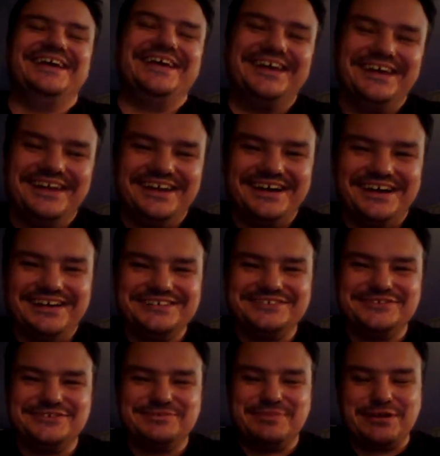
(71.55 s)
And
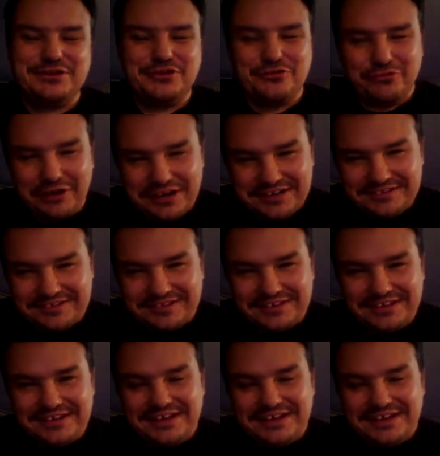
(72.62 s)
so it's been great.